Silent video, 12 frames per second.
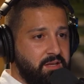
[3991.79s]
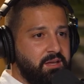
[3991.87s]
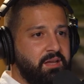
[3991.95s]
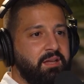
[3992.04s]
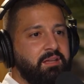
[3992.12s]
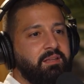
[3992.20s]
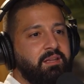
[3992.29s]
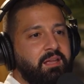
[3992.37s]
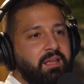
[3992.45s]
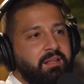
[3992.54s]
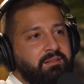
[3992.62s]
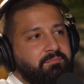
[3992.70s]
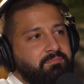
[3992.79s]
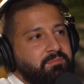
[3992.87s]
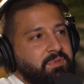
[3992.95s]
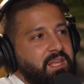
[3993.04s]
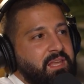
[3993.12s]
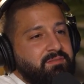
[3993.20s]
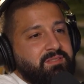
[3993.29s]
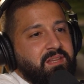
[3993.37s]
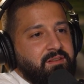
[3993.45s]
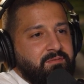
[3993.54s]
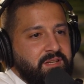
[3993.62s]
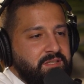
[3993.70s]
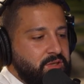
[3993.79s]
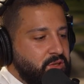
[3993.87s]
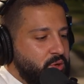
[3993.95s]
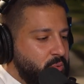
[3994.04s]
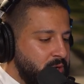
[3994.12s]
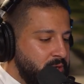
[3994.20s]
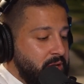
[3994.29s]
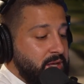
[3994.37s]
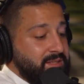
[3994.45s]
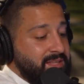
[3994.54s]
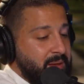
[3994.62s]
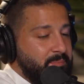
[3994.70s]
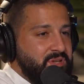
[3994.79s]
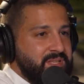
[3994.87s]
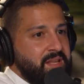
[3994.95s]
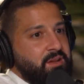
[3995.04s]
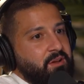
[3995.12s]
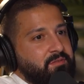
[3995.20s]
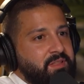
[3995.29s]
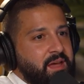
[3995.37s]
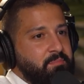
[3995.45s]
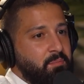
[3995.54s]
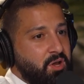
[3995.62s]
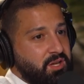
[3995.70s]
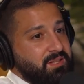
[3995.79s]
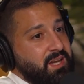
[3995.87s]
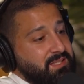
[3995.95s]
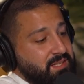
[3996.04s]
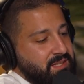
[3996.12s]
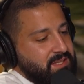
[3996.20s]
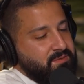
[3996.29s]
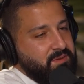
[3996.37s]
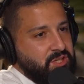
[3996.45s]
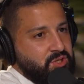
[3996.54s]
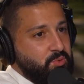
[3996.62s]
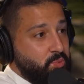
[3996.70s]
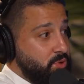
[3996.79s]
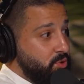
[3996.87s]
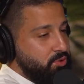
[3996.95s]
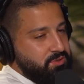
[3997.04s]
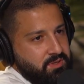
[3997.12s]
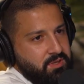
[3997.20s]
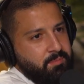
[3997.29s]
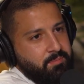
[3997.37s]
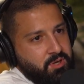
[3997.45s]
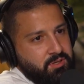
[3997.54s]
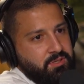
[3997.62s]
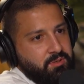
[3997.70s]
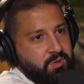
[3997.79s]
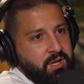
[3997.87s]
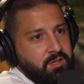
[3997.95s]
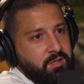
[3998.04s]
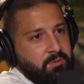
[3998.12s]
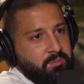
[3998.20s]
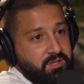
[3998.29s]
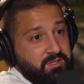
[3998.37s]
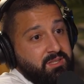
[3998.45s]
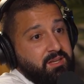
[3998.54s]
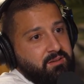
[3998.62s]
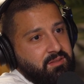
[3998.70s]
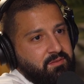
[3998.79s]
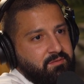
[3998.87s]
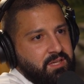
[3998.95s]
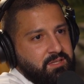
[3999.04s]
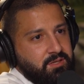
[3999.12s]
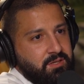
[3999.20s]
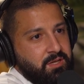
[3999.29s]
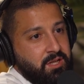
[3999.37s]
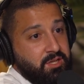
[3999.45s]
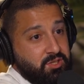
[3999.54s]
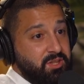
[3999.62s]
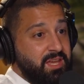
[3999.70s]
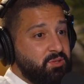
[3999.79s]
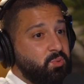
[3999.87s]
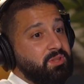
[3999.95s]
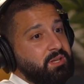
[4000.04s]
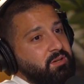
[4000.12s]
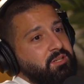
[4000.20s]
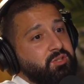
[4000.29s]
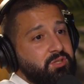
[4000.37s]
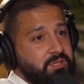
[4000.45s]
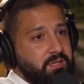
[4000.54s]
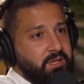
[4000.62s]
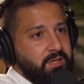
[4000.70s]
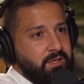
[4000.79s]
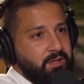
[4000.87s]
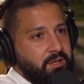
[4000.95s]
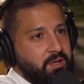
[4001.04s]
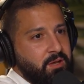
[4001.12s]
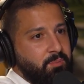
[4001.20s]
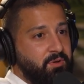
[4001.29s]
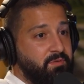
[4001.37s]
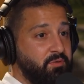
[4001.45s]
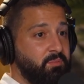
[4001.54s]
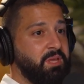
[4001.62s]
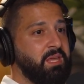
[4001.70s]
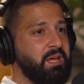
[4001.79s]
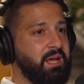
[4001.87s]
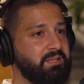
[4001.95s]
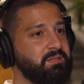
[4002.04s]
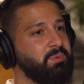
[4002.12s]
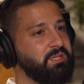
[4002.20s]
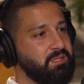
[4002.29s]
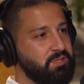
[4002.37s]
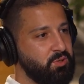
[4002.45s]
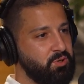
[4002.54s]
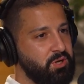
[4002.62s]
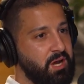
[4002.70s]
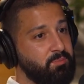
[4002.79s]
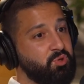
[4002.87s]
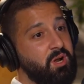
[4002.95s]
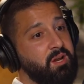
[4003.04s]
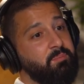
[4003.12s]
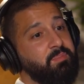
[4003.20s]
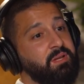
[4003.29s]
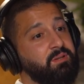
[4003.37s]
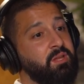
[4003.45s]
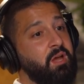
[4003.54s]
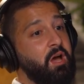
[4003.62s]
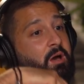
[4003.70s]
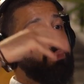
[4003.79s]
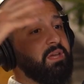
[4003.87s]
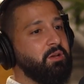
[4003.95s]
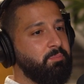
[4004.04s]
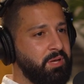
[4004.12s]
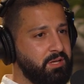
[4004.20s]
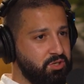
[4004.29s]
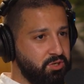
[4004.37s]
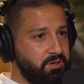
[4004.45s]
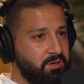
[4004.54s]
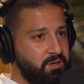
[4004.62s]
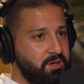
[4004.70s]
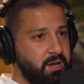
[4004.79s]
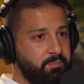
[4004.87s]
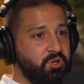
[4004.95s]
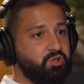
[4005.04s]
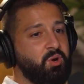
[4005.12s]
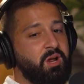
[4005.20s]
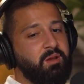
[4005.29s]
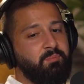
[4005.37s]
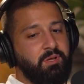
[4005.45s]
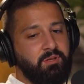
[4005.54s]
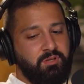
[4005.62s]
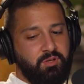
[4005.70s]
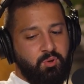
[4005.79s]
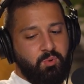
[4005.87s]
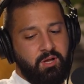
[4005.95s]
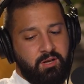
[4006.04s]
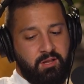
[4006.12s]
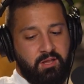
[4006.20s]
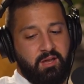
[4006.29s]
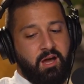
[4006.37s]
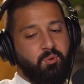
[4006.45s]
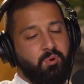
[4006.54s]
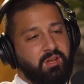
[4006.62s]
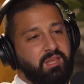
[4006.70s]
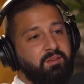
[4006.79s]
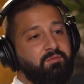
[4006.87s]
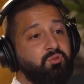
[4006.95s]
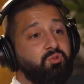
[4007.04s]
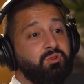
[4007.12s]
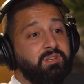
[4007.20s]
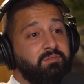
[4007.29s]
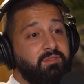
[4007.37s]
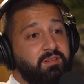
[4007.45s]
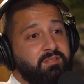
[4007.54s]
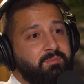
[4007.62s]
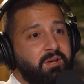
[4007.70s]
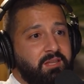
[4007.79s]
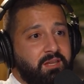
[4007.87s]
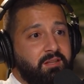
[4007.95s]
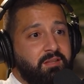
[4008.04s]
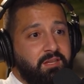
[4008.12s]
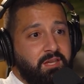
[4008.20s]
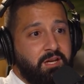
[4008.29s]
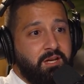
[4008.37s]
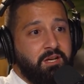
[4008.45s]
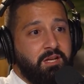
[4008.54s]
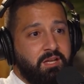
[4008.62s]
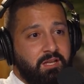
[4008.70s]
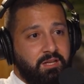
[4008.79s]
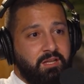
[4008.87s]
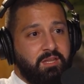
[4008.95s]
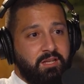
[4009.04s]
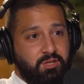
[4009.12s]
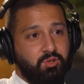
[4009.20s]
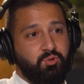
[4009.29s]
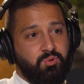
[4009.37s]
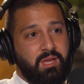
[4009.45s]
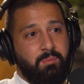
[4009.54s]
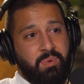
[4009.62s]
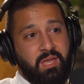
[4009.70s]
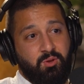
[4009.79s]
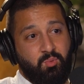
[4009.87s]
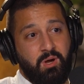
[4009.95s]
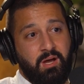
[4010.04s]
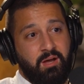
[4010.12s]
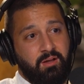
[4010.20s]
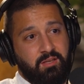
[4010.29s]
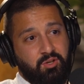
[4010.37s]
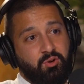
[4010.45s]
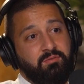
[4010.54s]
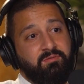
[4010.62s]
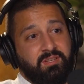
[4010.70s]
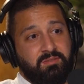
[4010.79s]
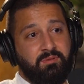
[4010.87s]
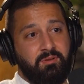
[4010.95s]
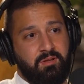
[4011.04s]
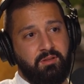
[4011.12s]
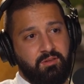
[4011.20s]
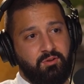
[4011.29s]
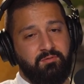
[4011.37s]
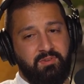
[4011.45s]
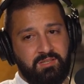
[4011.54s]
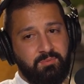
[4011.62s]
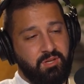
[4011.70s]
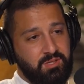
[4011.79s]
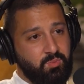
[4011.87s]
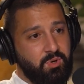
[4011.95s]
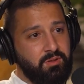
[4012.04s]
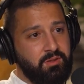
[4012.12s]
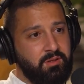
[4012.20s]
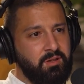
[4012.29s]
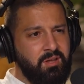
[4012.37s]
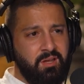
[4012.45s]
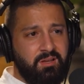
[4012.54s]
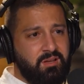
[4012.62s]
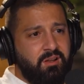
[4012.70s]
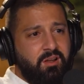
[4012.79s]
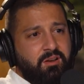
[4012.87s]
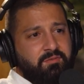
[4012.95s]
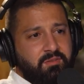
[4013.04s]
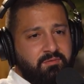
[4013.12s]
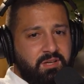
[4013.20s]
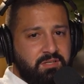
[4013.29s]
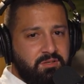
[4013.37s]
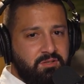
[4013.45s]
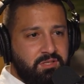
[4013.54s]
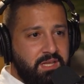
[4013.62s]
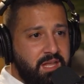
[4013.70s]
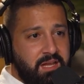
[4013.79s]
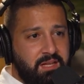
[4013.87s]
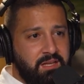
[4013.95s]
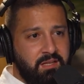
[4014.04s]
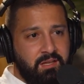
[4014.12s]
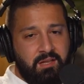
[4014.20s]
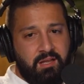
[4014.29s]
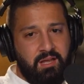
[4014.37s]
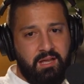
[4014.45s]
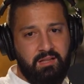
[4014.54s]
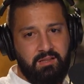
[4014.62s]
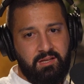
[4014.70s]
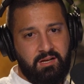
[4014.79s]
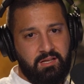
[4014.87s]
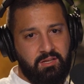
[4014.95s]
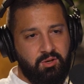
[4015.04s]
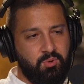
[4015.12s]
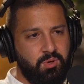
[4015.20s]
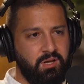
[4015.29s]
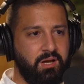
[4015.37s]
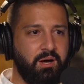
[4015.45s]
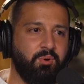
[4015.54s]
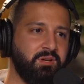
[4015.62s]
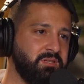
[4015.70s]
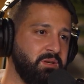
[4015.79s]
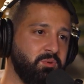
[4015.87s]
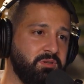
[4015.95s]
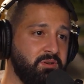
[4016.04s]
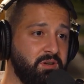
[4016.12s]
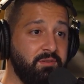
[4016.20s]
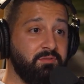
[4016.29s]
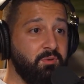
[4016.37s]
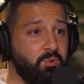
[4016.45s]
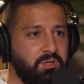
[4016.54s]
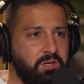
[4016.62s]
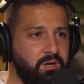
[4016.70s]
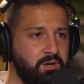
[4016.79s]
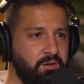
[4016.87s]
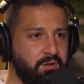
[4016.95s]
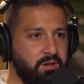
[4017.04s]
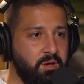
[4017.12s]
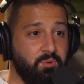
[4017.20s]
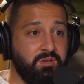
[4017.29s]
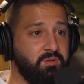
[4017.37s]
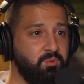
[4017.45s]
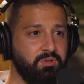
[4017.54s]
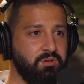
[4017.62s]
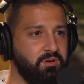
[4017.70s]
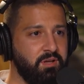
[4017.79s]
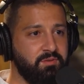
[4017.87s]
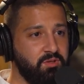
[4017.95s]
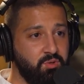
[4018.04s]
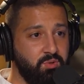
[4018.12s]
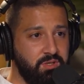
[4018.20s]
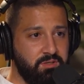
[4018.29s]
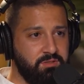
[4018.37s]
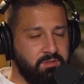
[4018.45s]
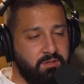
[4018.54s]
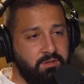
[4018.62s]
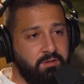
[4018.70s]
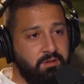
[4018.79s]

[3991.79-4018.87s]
it gives the investor, you know what? 10% of that monetizing this feature will go to that person, right? Because they're the investor. So that's what they're interested in. But for me as a business owner, I'm trying to build a bigger picture. I'm not trying to build, you know what, I want to give you your dividends by the end of the year and that you get paid well and your investment is worth it. A lot of investors get in and they're like, you know what, I want to see a return after 1 year. I want to see a return after 2 years.